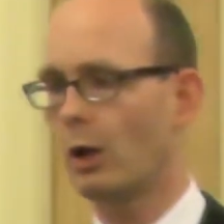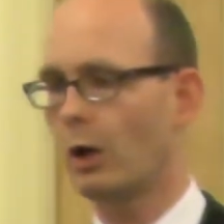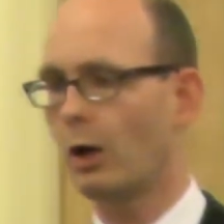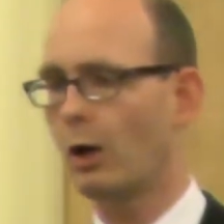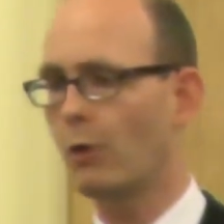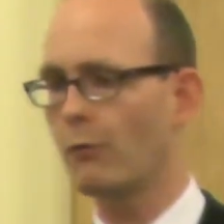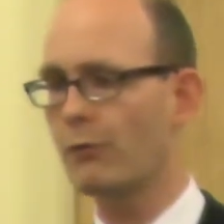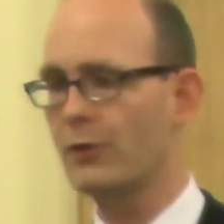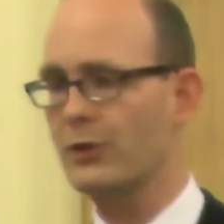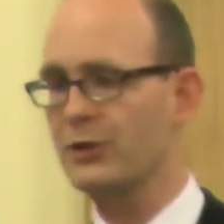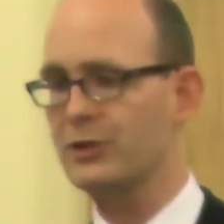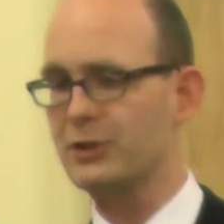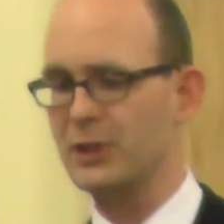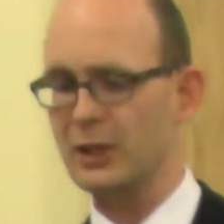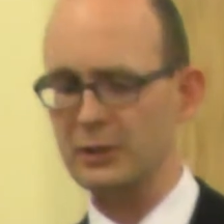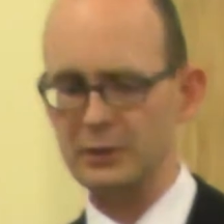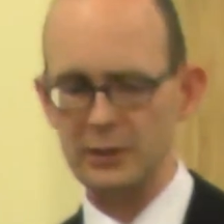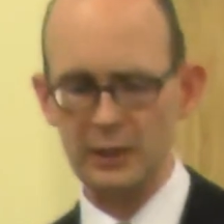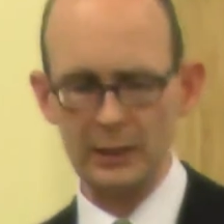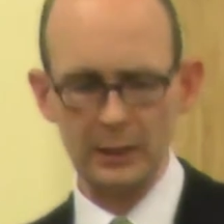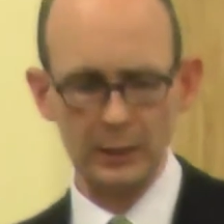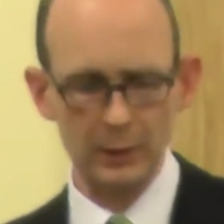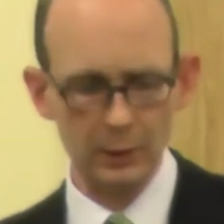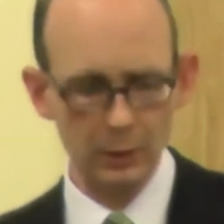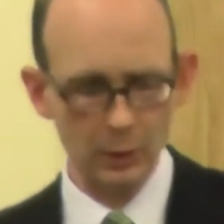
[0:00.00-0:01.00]
of the
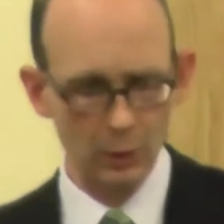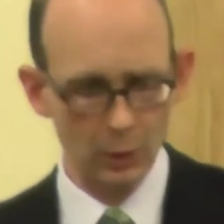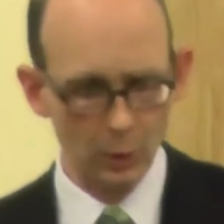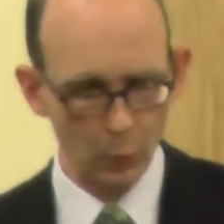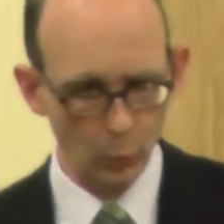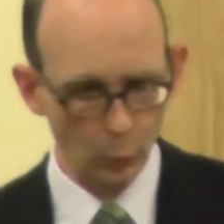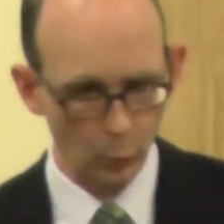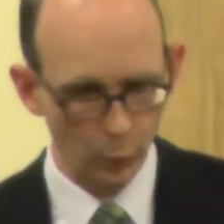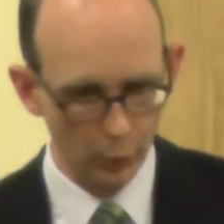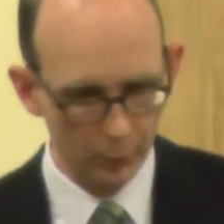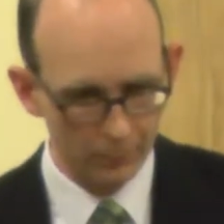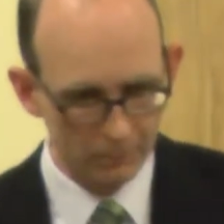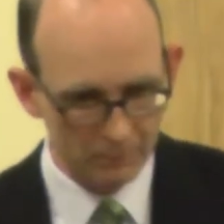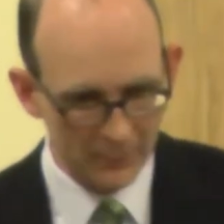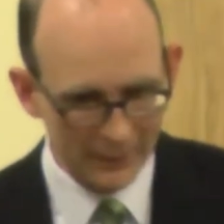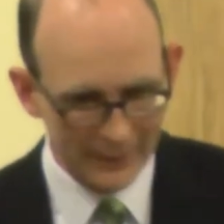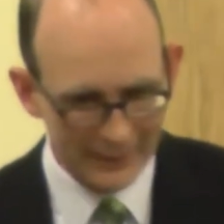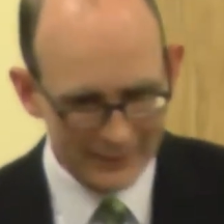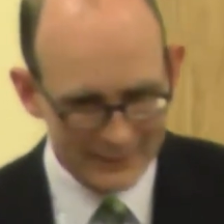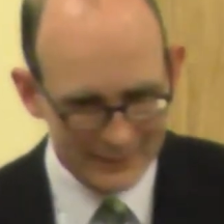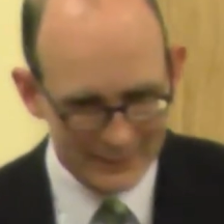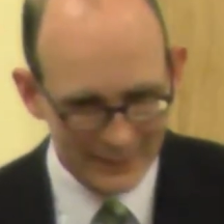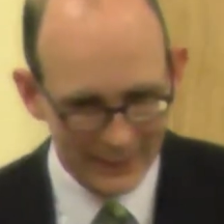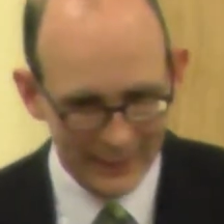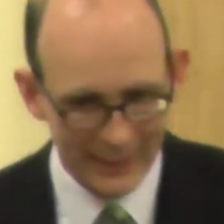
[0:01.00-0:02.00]
city would
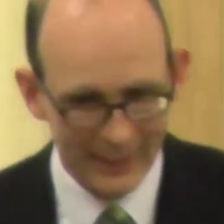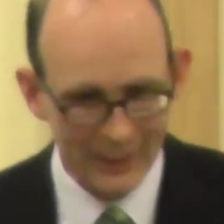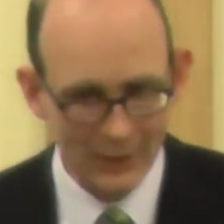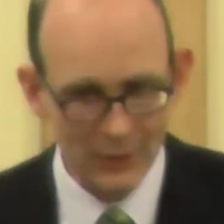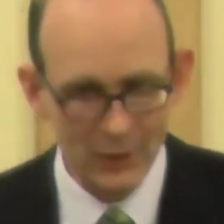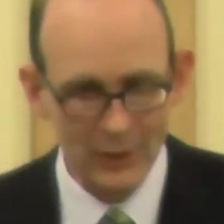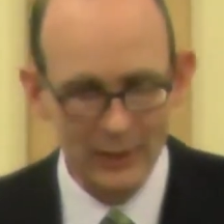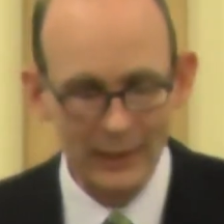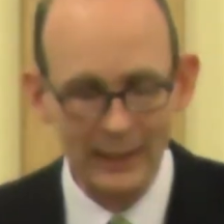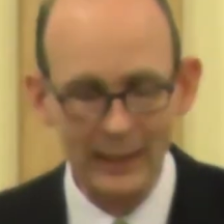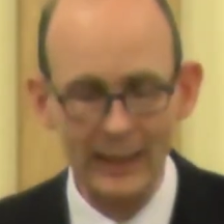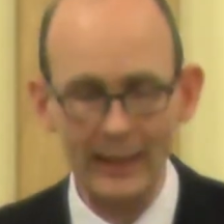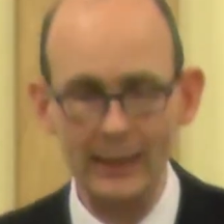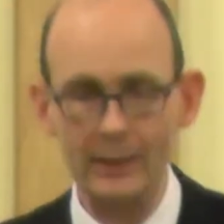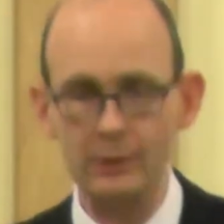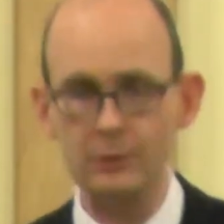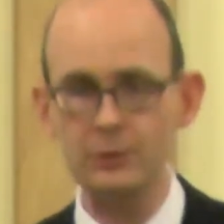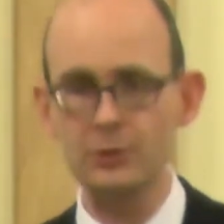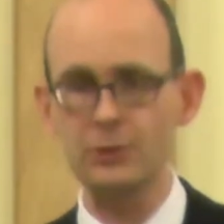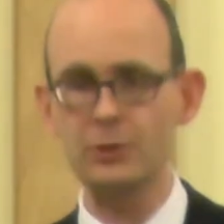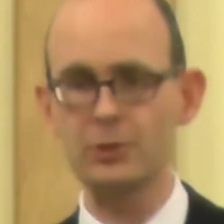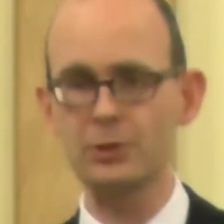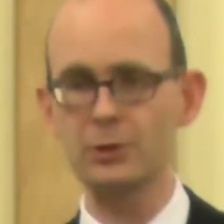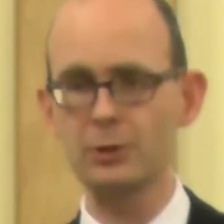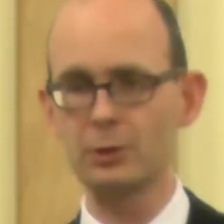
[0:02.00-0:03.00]
meet in the
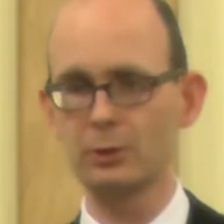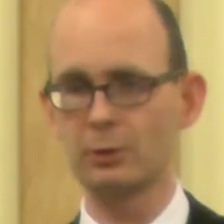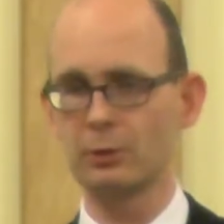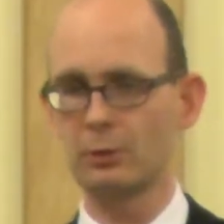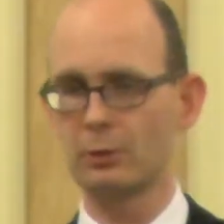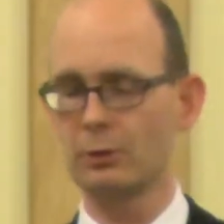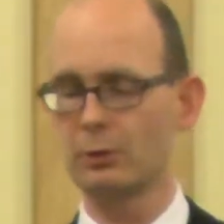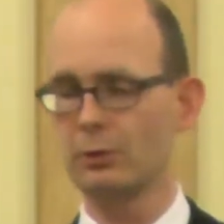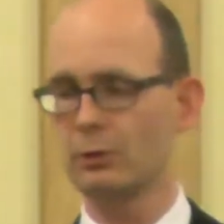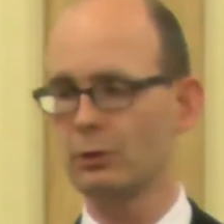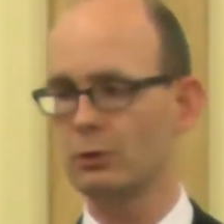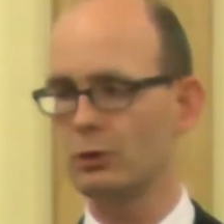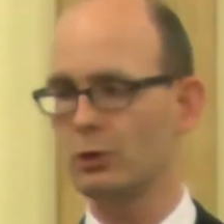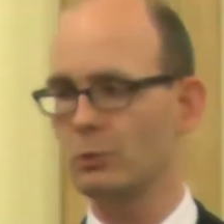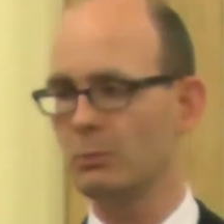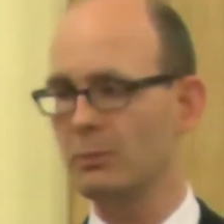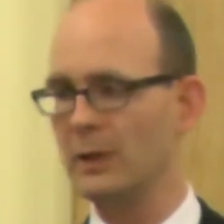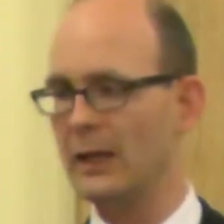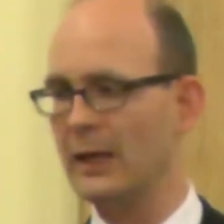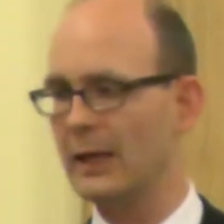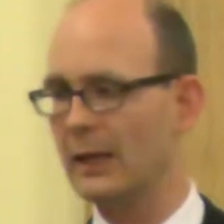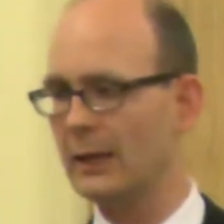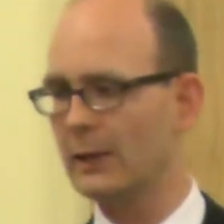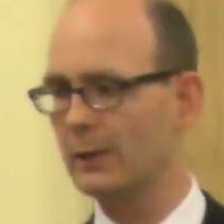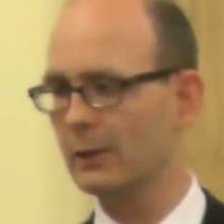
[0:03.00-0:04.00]
gates to
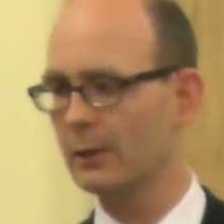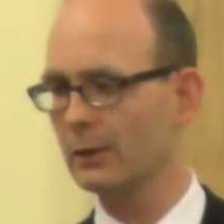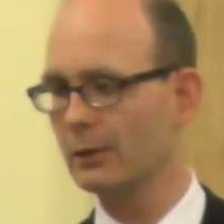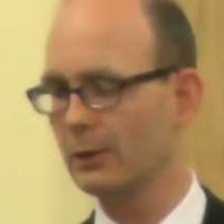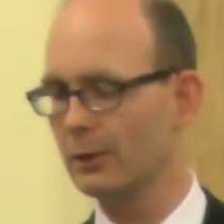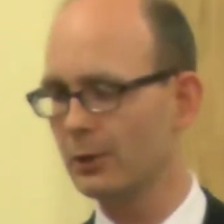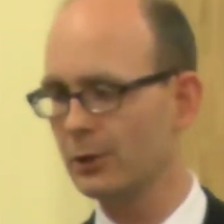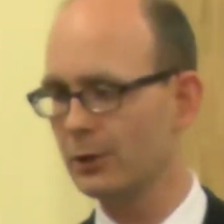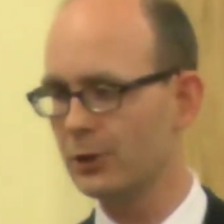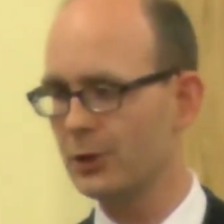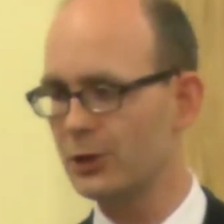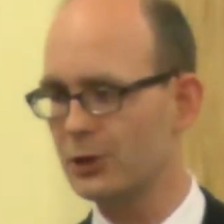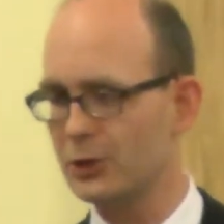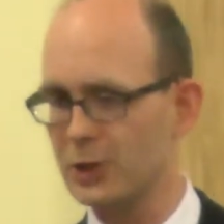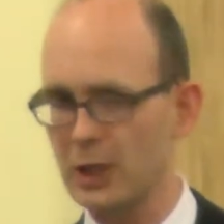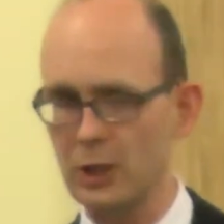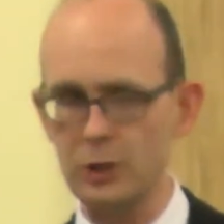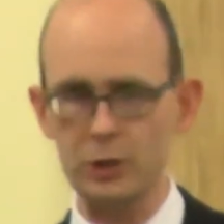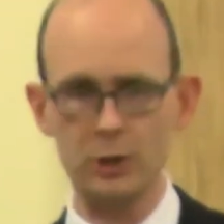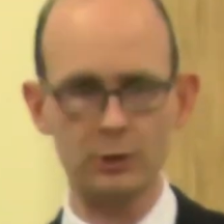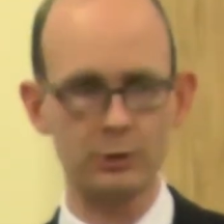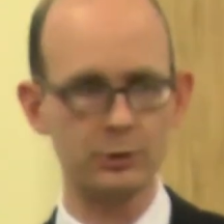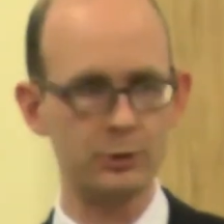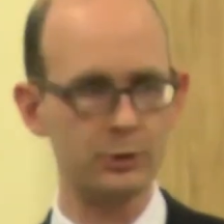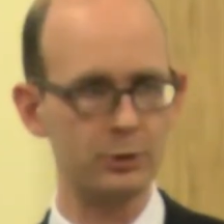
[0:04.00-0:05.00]
make
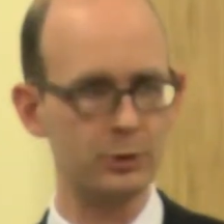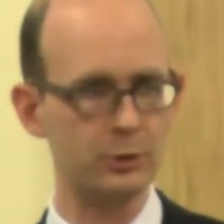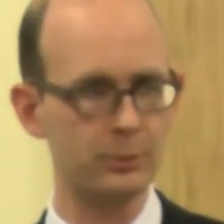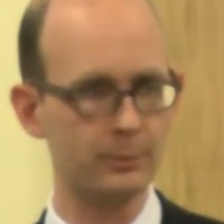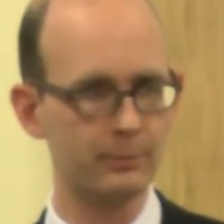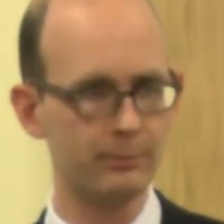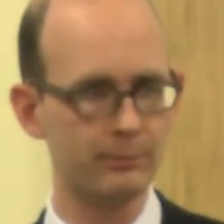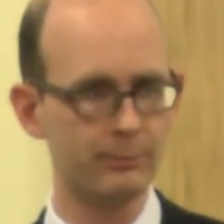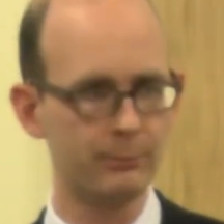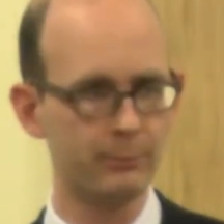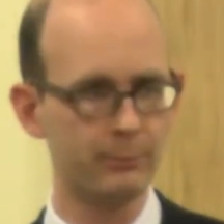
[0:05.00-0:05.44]
decisions.